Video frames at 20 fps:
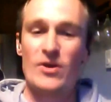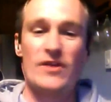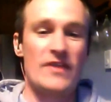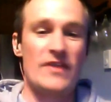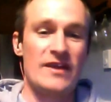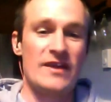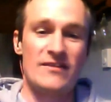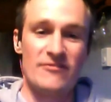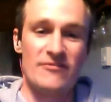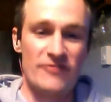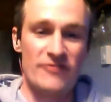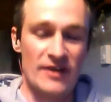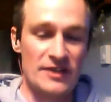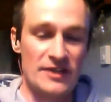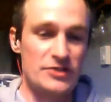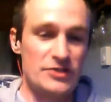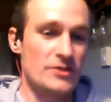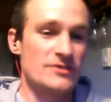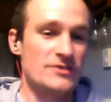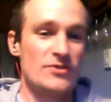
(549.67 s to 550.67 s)
and where they can
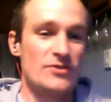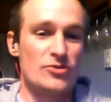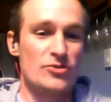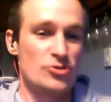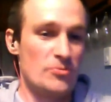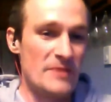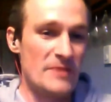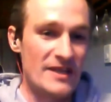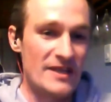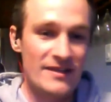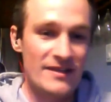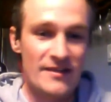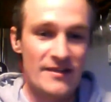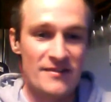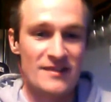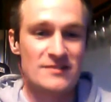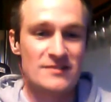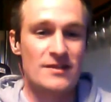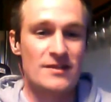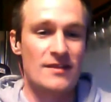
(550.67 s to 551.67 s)
find you on social media and things
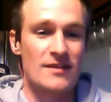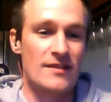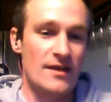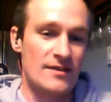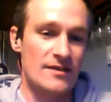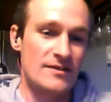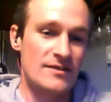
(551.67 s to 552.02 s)
like that?